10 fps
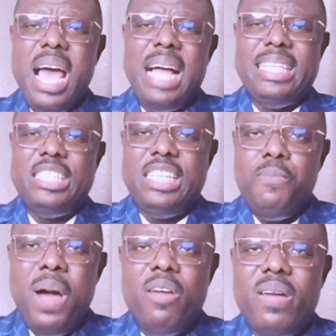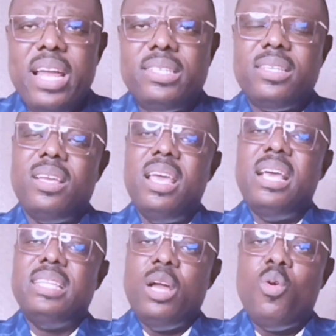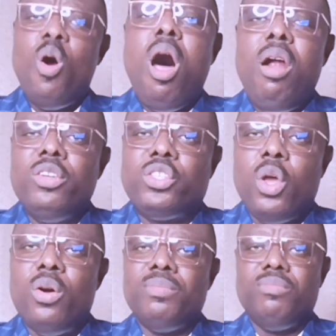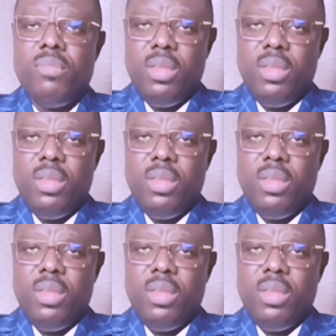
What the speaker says: at a cheaper rate. They could also